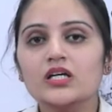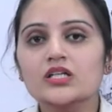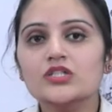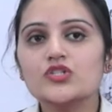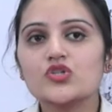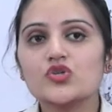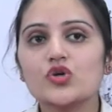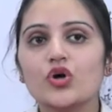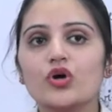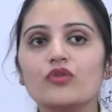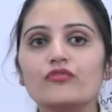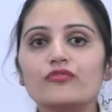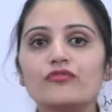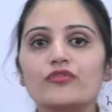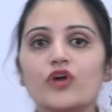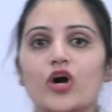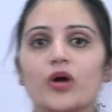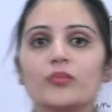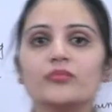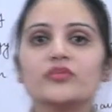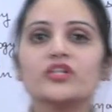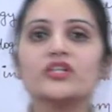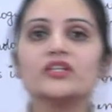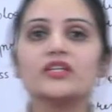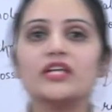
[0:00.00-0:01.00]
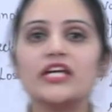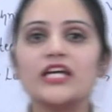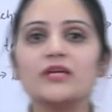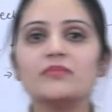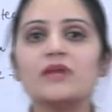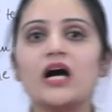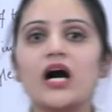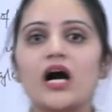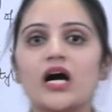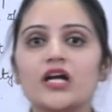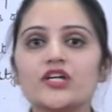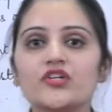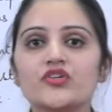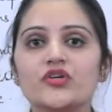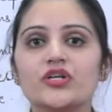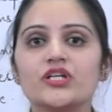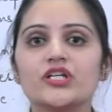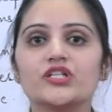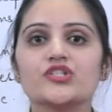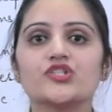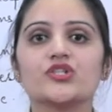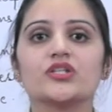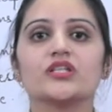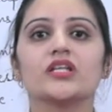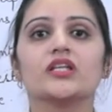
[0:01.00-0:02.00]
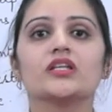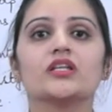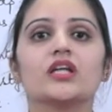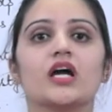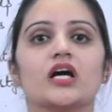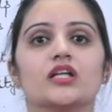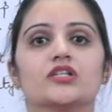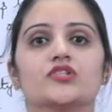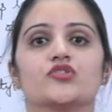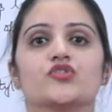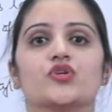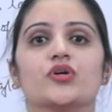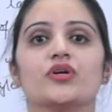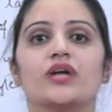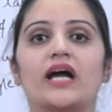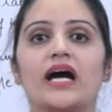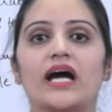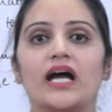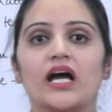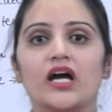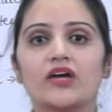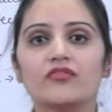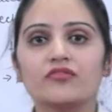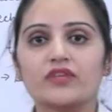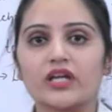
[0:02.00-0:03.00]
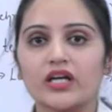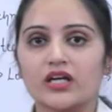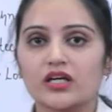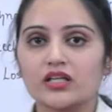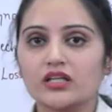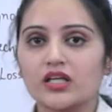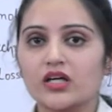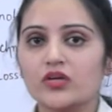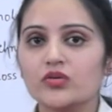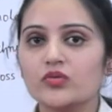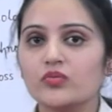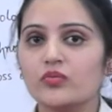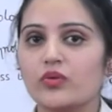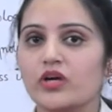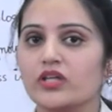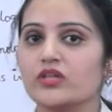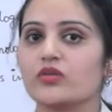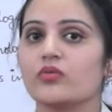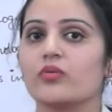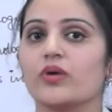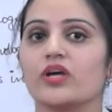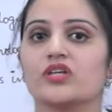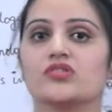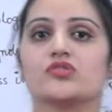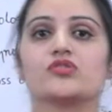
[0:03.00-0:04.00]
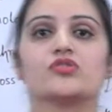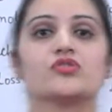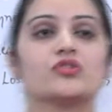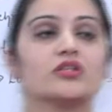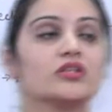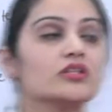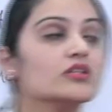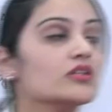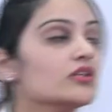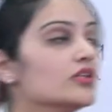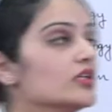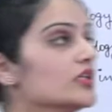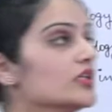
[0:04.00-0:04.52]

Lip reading: So from the theme art, tradition and culture, I have taken out one question,